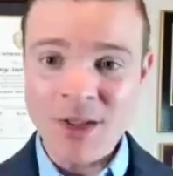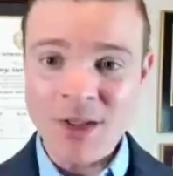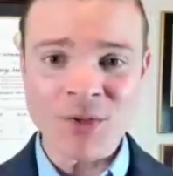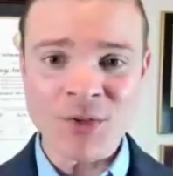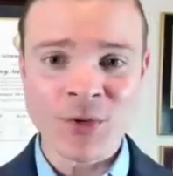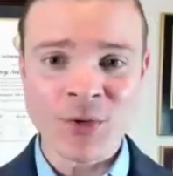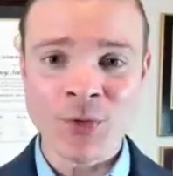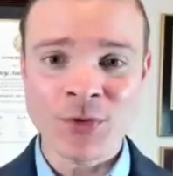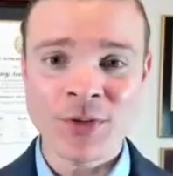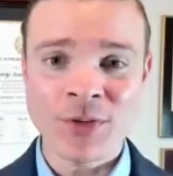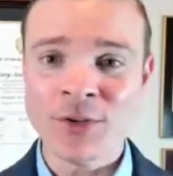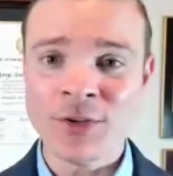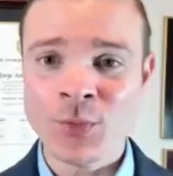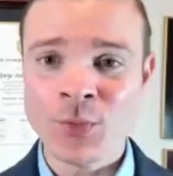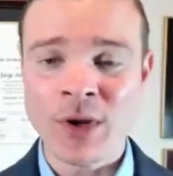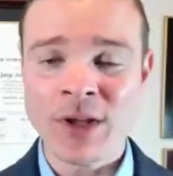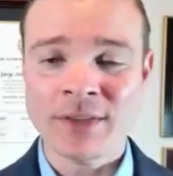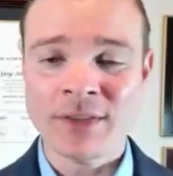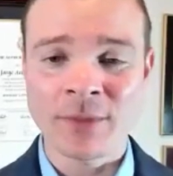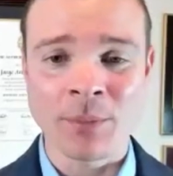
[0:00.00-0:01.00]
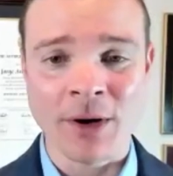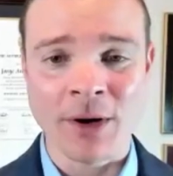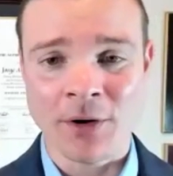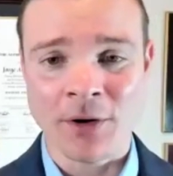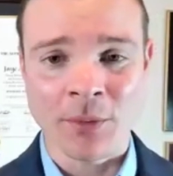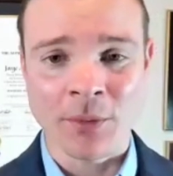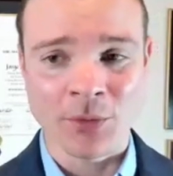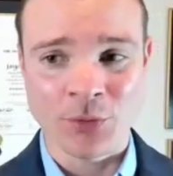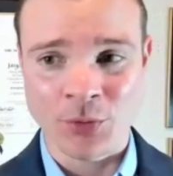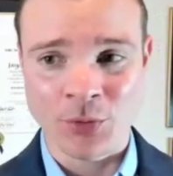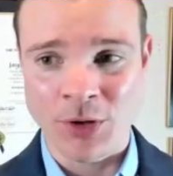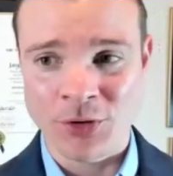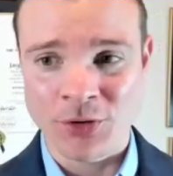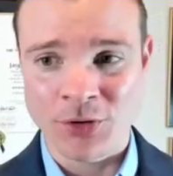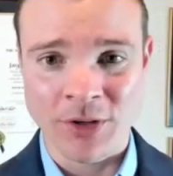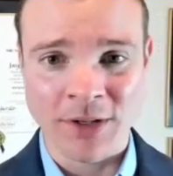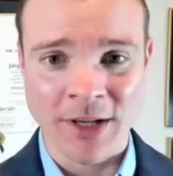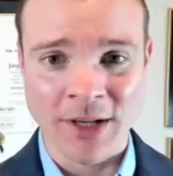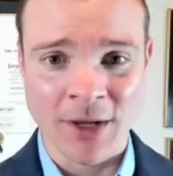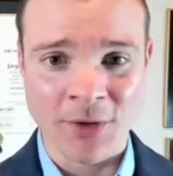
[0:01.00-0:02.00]
so this week the Biden
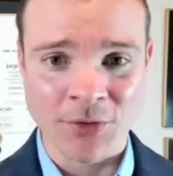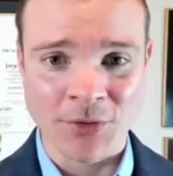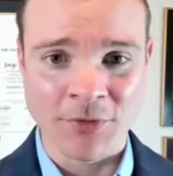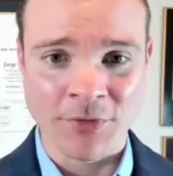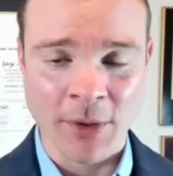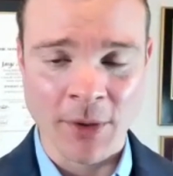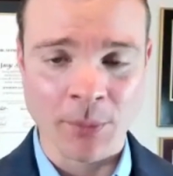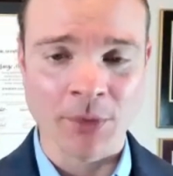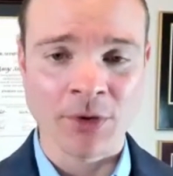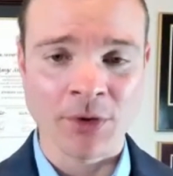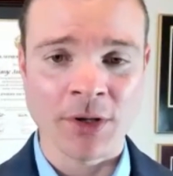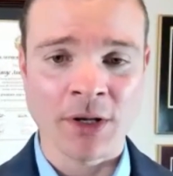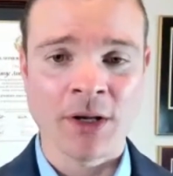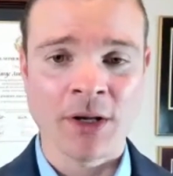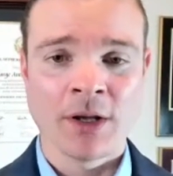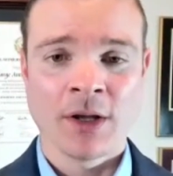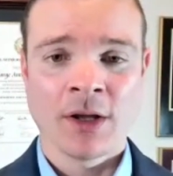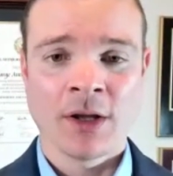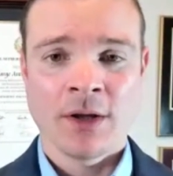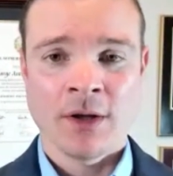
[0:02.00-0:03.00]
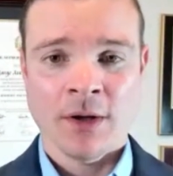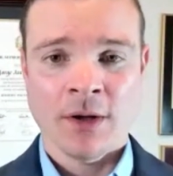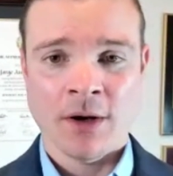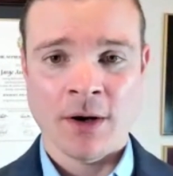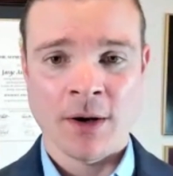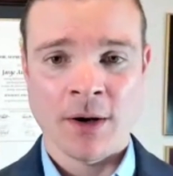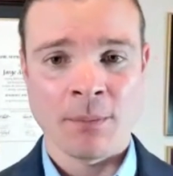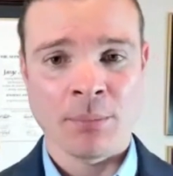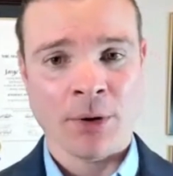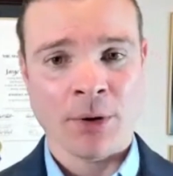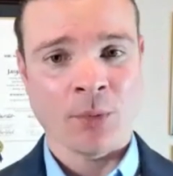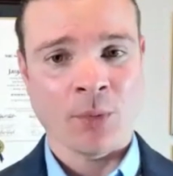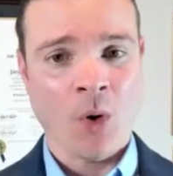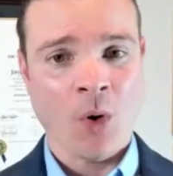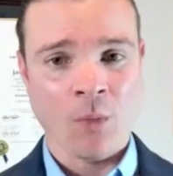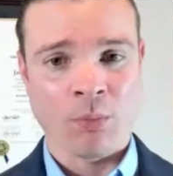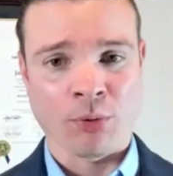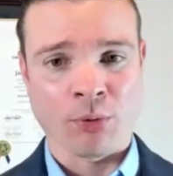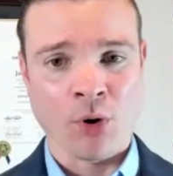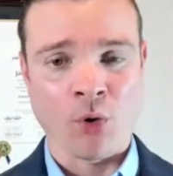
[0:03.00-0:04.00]
administration announced the family
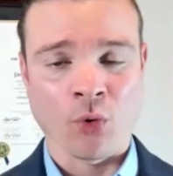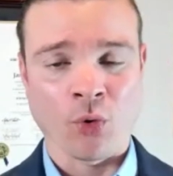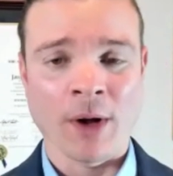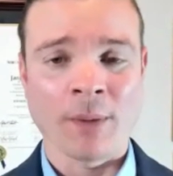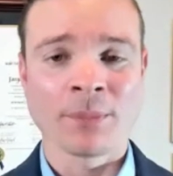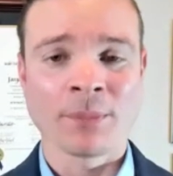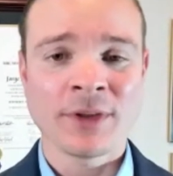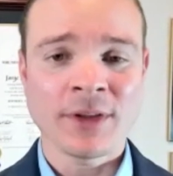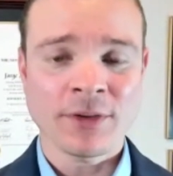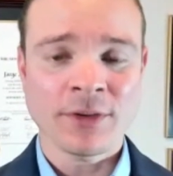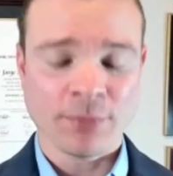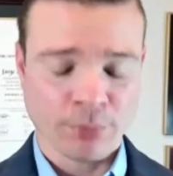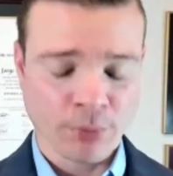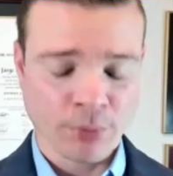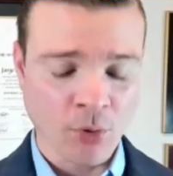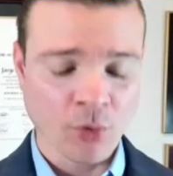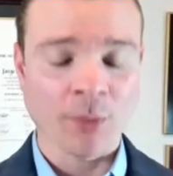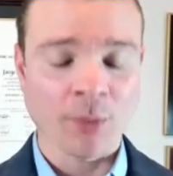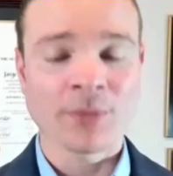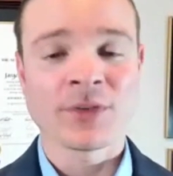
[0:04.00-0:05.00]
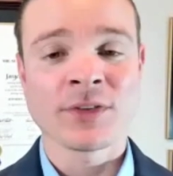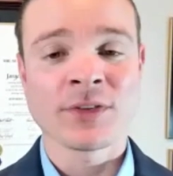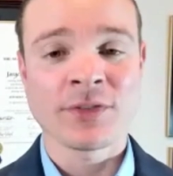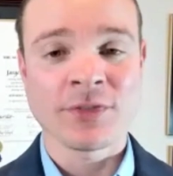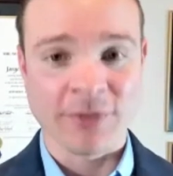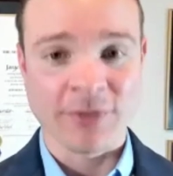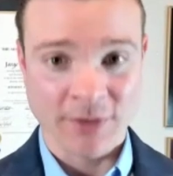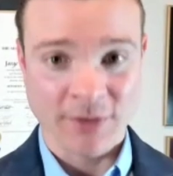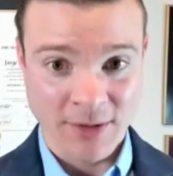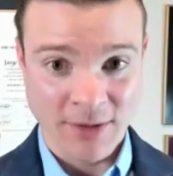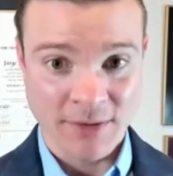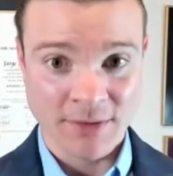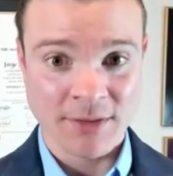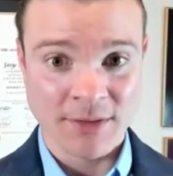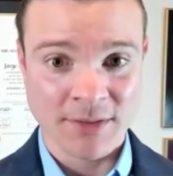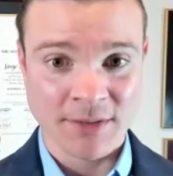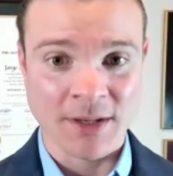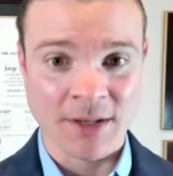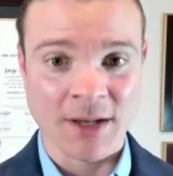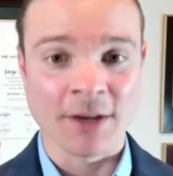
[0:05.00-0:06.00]
parole program. This program is
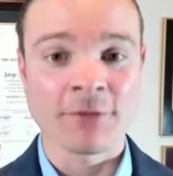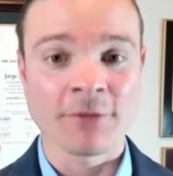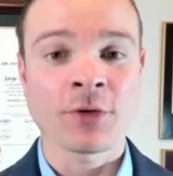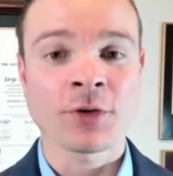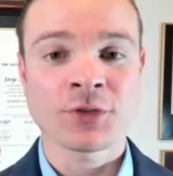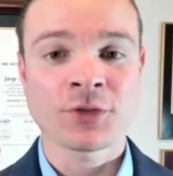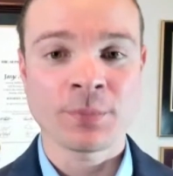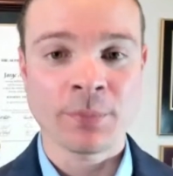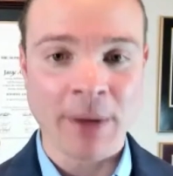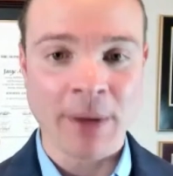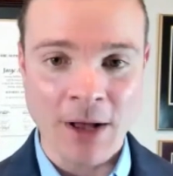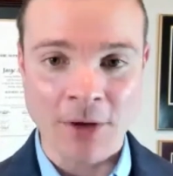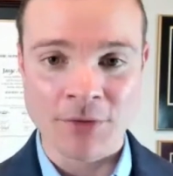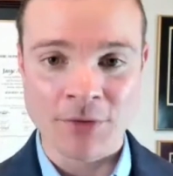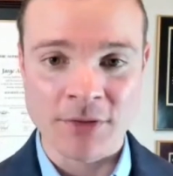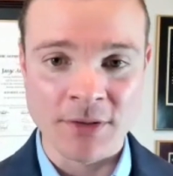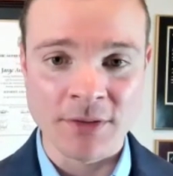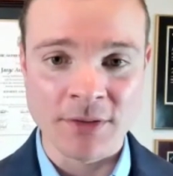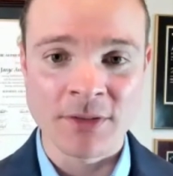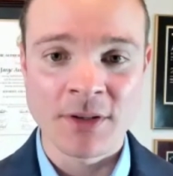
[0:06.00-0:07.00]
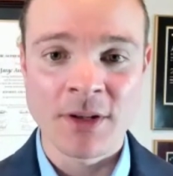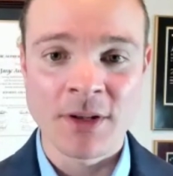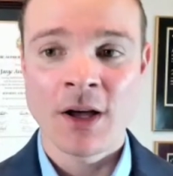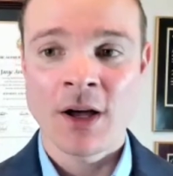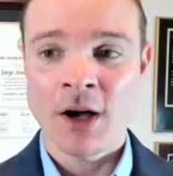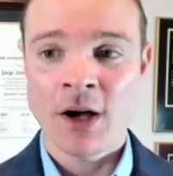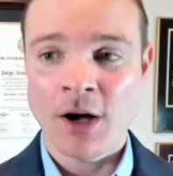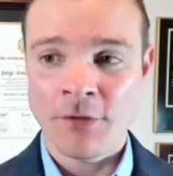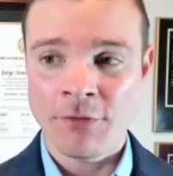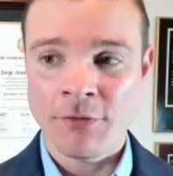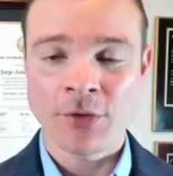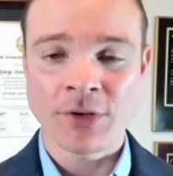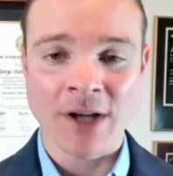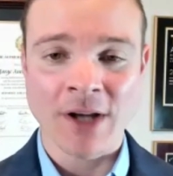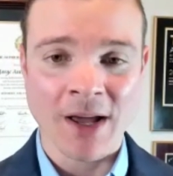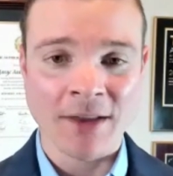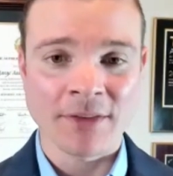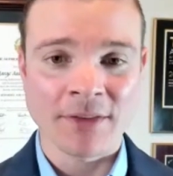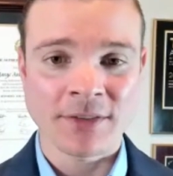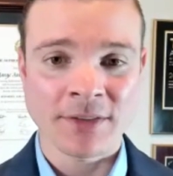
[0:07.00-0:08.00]
designed for spouses of
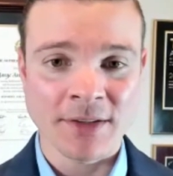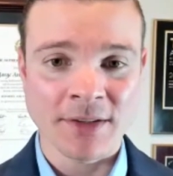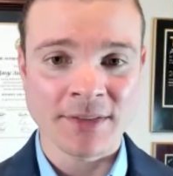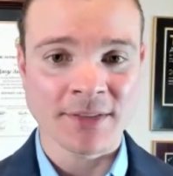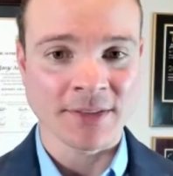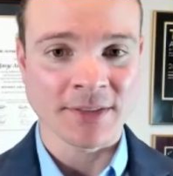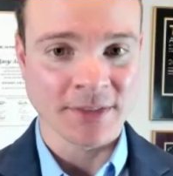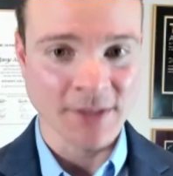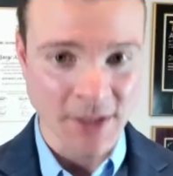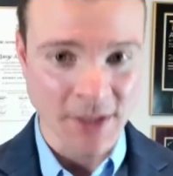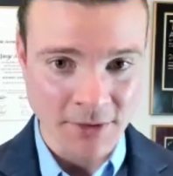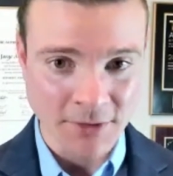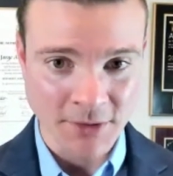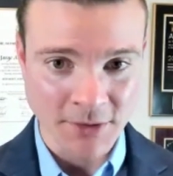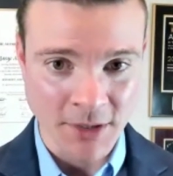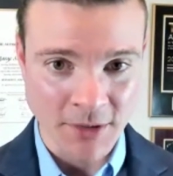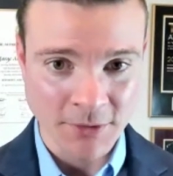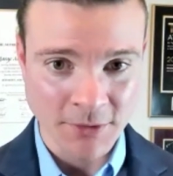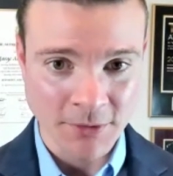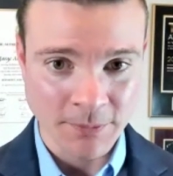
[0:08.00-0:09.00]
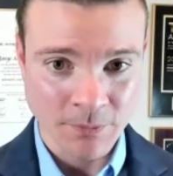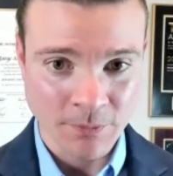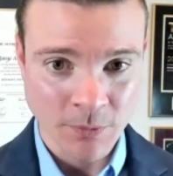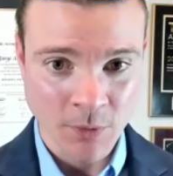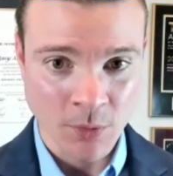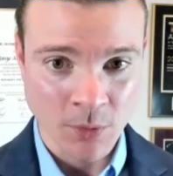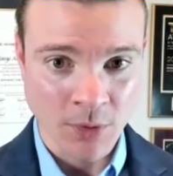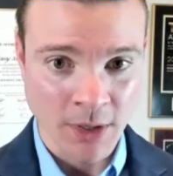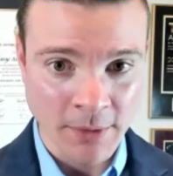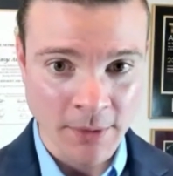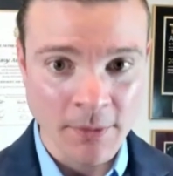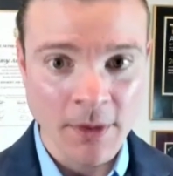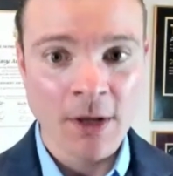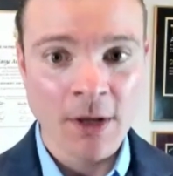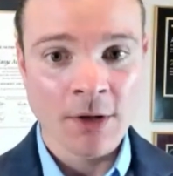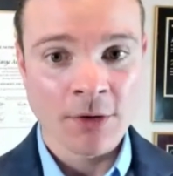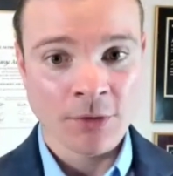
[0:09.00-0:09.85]
United States citizens. All right.